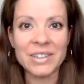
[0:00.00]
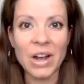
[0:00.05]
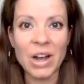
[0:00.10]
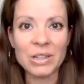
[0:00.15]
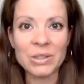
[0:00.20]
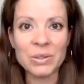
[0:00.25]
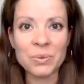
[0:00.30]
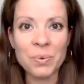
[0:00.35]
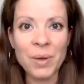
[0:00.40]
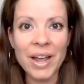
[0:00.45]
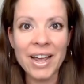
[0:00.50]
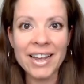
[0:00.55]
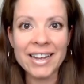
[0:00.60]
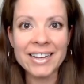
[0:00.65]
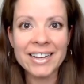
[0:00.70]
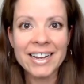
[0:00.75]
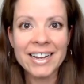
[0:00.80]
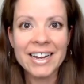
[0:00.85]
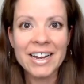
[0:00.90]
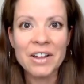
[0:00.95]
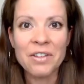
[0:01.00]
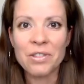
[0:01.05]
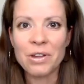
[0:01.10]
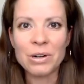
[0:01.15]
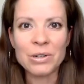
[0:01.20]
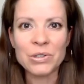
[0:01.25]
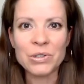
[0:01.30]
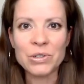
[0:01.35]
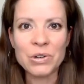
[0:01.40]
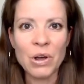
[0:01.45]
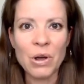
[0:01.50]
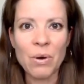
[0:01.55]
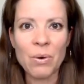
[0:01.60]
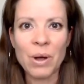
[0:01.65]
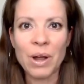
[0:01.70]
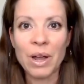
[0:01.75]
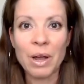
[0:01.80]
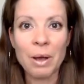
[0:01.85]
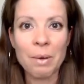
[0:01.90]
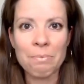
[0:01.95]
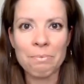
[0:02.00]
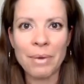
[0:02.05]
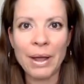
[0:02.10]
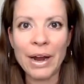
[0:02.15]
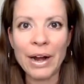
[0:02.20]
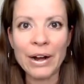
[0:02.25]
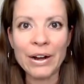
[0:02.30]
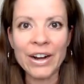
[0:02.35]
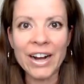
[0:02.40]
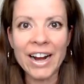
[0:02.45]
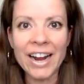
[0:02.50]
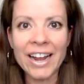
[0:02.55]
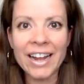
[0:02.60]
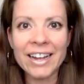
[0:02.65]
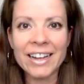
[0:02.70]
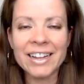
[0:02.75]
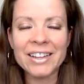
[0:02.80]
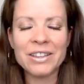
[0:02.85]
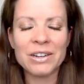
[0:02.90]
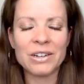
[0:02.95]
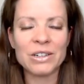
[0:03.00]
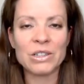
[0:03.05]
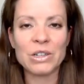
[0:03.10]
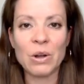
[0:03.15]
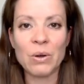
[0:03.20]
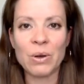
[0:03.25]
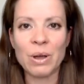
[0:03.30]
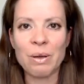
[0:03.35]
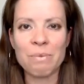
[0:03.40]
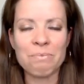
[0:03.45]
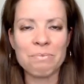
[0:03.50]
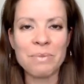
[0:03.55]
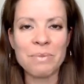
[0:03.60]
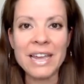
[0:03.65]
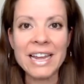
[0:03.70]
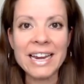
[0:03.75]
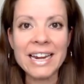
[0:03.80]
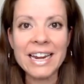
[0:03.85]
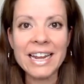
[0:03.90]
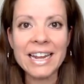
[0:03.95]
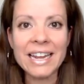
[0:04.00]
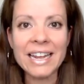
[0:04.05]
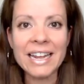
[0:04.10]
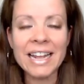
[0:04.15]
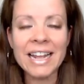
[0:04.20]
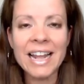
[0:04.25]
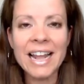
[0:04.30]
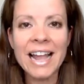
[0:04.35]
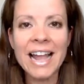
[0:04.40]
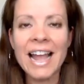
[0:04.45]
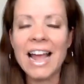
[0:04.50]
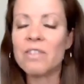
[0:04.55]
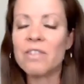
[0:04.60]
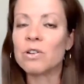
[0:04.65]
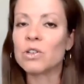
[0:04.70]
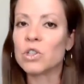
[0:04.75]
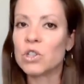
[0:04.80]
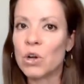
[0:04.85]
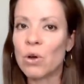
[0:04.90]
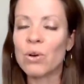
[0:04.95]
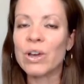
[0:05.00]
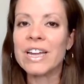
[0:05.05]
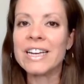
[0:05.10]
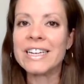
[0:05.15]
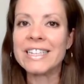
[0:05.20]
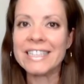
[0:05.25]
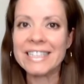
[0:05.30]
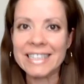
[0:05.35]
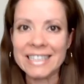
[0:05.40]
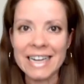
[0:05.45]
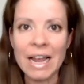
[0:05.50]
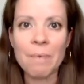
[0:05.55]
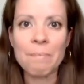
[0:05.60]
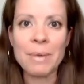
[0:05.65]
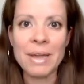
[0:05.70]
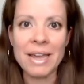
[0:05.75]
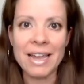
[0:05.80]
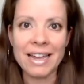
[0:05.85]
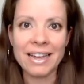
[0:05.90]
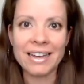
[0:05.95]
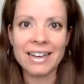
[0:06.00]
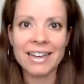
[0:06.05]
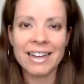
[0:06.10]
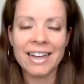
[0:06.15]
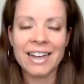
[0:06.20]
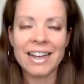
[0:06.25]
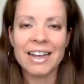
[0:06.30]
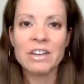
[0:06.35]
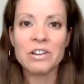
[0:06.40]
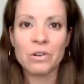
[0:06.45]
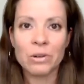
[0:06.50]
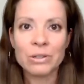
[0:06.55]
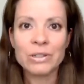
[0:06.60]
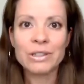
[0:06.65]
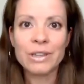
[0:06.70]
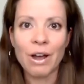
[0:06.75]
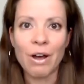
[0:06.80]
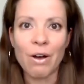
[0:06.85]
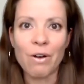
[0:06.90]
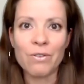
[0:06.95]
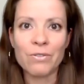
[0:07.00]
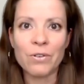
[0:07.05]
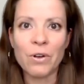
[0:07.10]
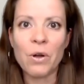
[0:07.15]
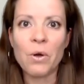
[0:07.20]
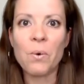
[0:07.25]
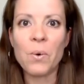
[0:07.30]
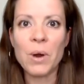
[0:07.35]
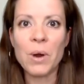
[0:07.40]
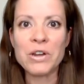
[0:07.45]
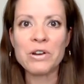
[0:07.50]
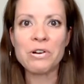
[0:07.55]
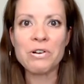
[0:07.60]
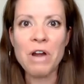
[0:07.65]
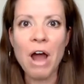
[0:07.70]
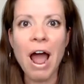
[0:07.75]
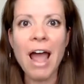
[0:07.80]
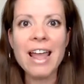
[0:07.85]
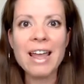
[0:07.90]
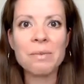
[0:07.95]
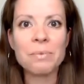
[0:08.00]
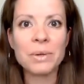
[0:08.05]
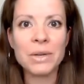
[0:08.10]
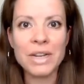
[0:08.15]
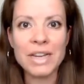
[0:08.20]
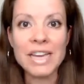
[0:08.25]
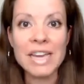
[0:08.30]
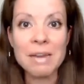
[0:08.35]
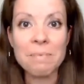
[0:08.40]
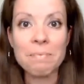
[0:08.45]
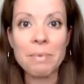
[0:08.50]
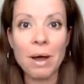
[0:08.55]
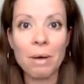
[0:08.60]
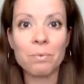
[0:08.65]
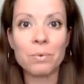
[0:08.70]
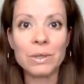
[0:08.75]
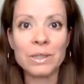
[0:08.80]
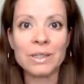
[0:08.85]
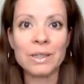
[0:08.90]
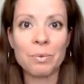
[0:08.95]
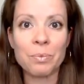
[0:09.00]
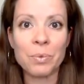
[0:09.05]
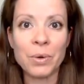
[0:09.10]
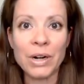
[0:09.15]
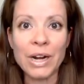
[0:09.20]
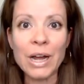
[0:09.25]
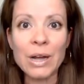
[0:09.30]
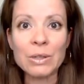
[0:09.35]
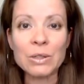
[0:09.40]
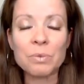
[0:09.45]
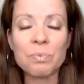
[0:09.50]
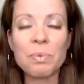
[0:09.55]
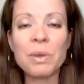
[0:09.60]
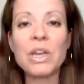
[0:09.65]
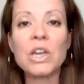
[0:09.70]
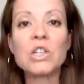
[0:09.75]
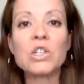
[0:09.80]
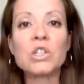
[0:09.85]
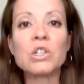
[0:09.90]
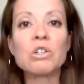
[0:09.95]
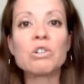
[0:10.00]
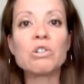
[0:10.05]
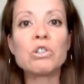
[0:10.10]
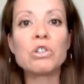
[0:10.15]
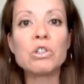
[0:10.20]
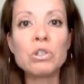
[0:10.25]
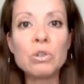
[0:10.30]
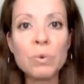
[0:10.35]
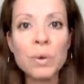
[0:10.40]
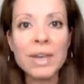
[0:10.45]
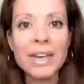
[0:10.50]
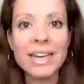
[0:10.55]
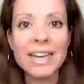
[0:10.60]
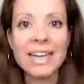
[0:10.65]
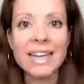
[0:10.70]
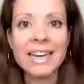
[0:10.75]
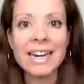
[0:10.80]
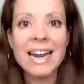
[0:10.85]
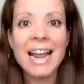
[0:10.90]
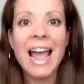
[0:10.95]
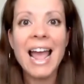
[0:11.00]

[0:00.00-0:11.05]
God's way. There's no comparing, there's no competing, and there's no condemning yourself when you're not able to keep up with someone else because you're doing it